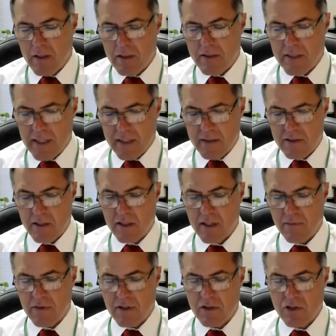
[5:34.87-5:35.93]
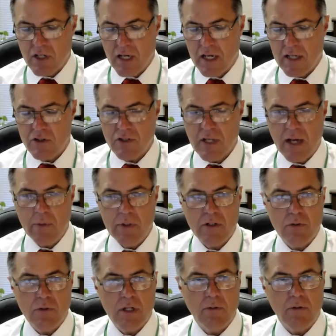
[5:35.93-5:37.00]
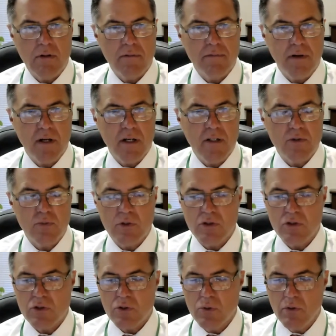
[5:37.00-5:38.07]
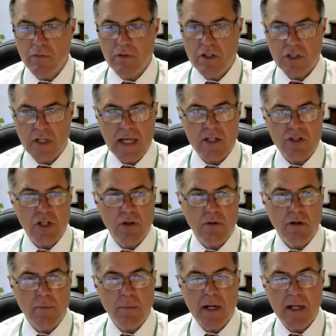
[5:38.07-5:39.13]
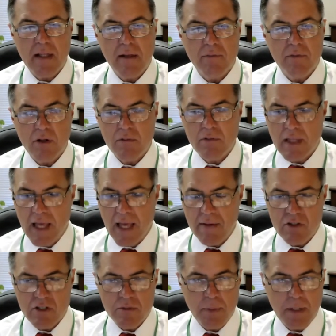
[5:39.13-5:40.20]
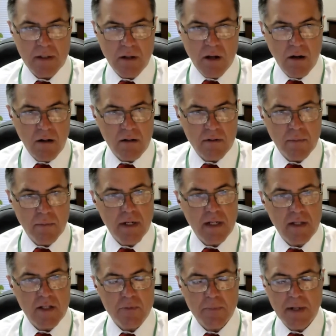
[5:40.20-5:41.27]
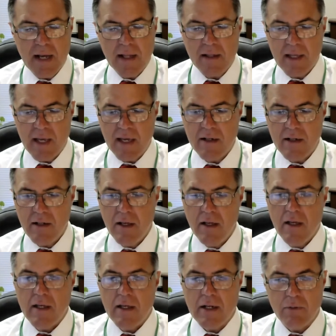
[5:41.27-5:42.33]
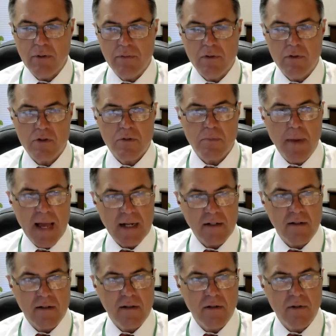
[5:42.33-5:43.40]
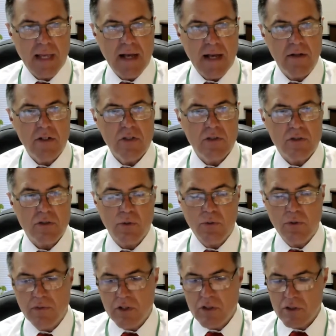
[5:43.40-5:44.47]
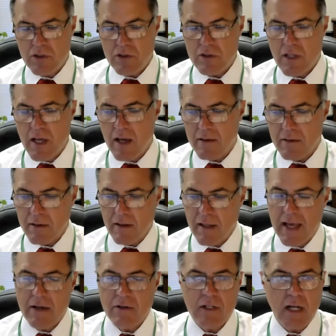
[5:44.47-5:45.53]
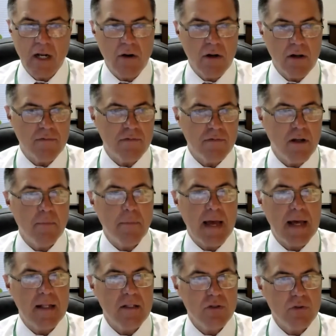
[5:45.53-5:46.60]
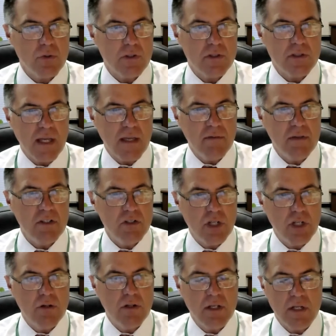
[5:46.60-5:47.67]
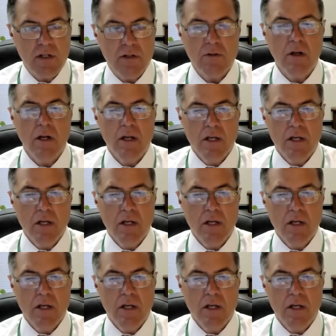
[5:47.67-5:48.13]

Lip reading: The second significant change is how we do year-end funds. When the school division has year-end money left over, they haven't spent all of the money that's been allocated, it reverts back to the localities. The school division is not allowed to carry a fund balance or a savings year to year.